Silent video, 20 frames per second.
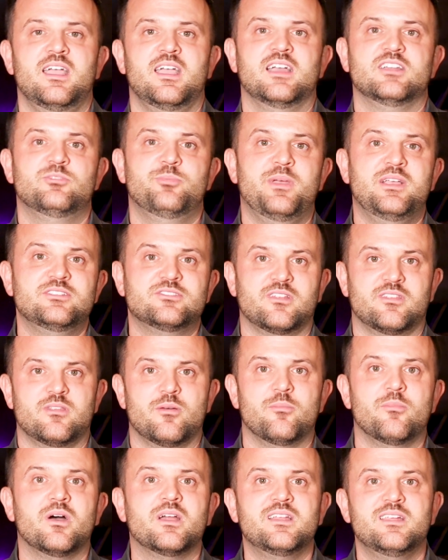it's based on the
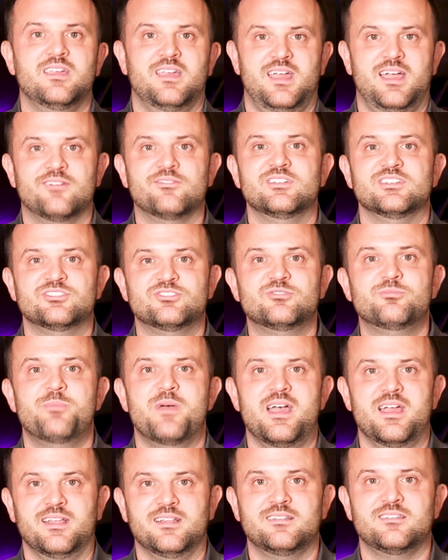money you have to
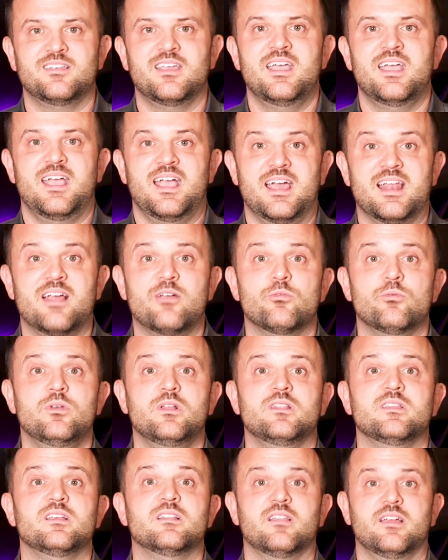spend. And I
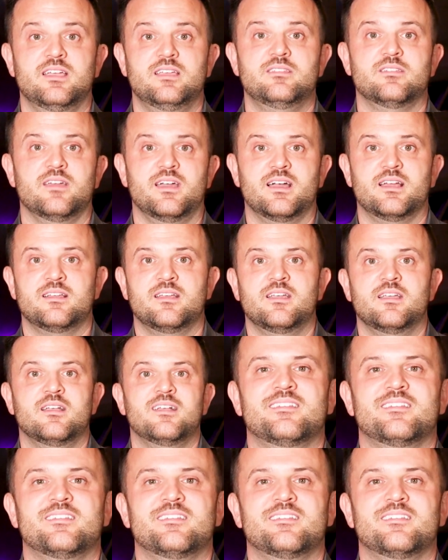really like that.